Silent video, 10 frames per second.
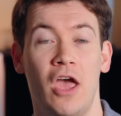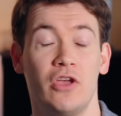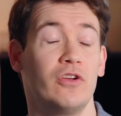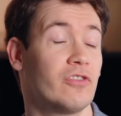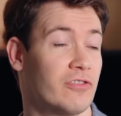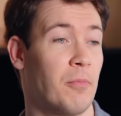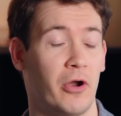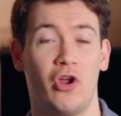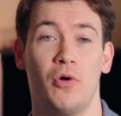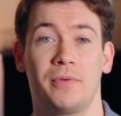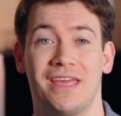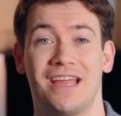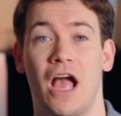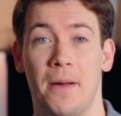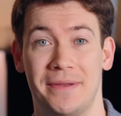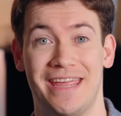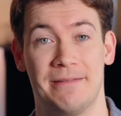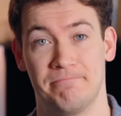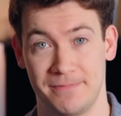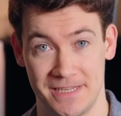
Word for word: your smart home can accommodate